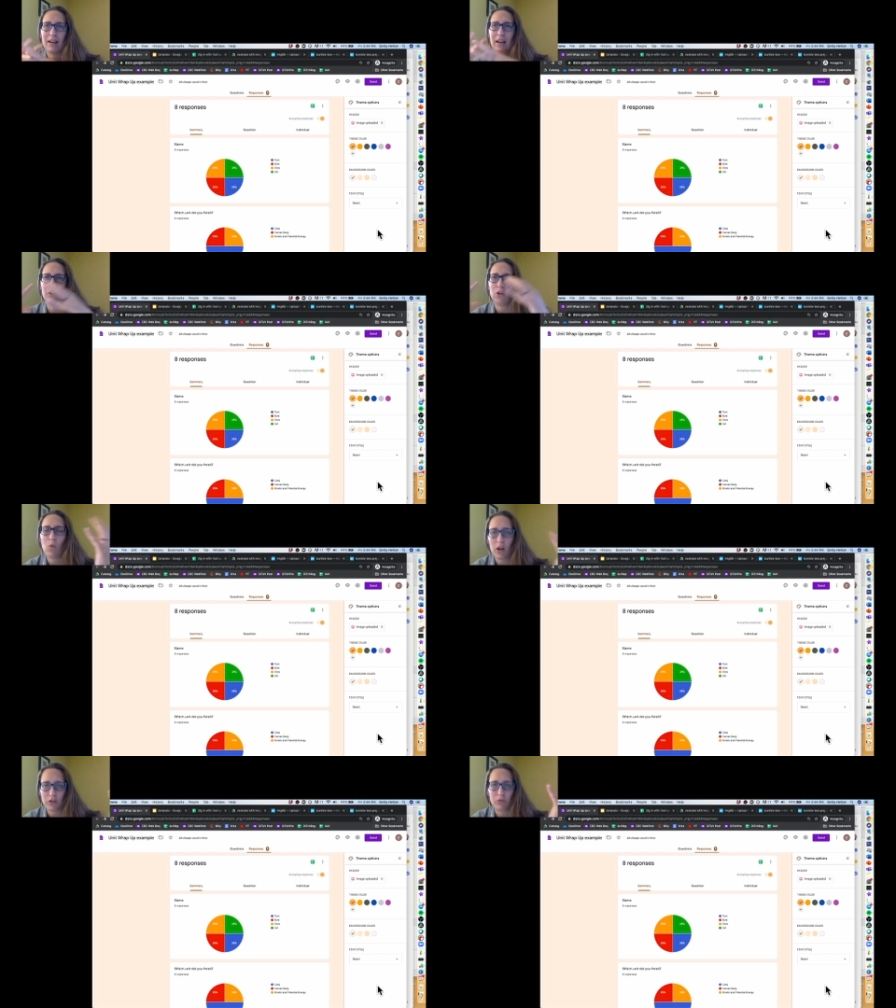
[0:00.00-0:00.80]
and you
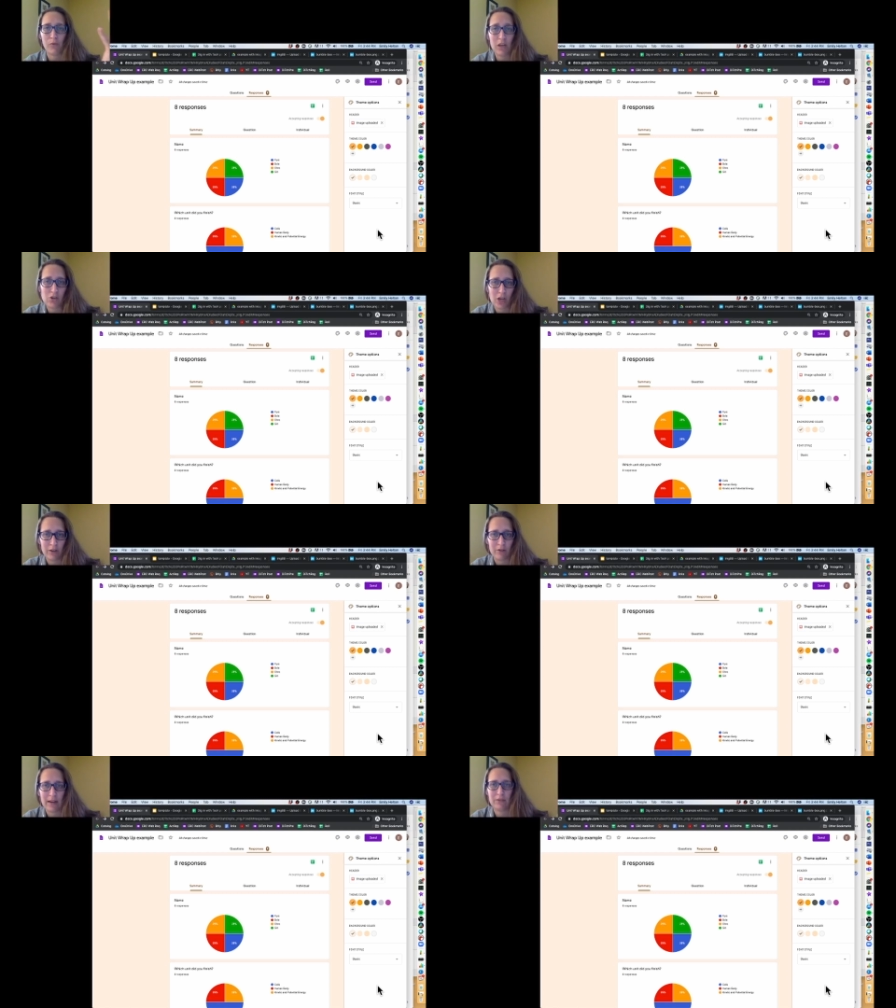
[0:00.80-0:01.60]
want to
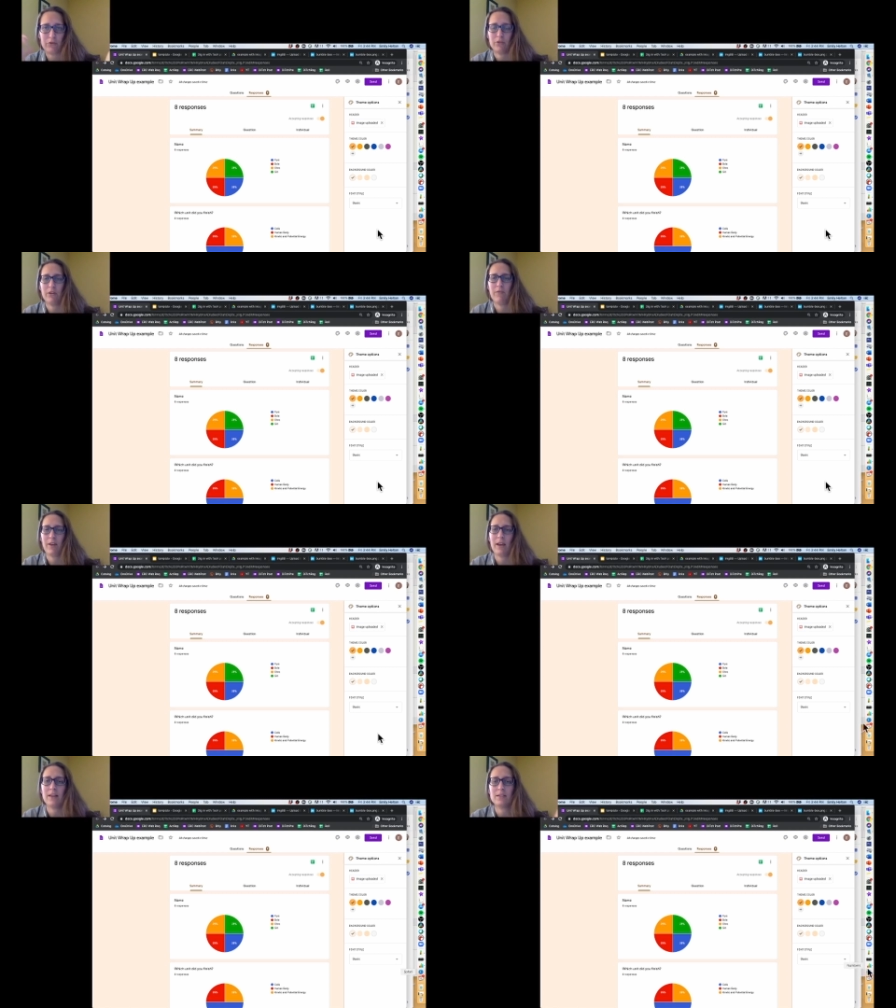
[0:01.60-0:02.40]
regenerate
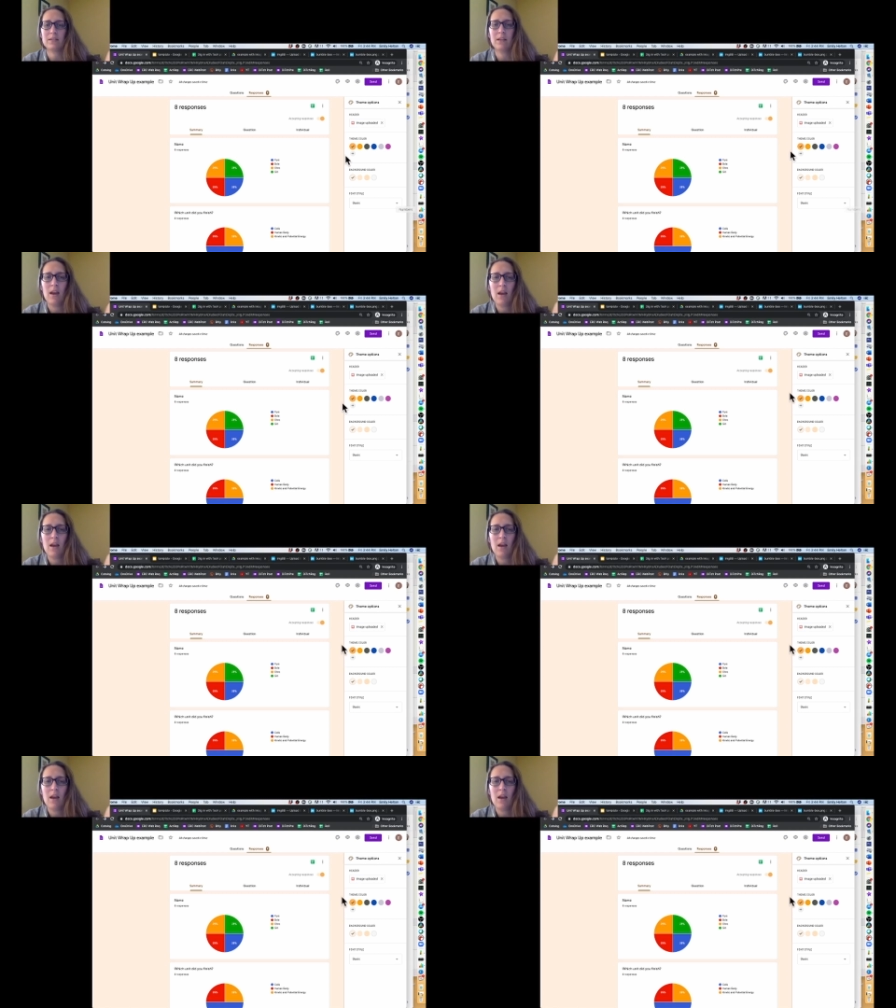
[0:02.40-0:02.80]
certificates,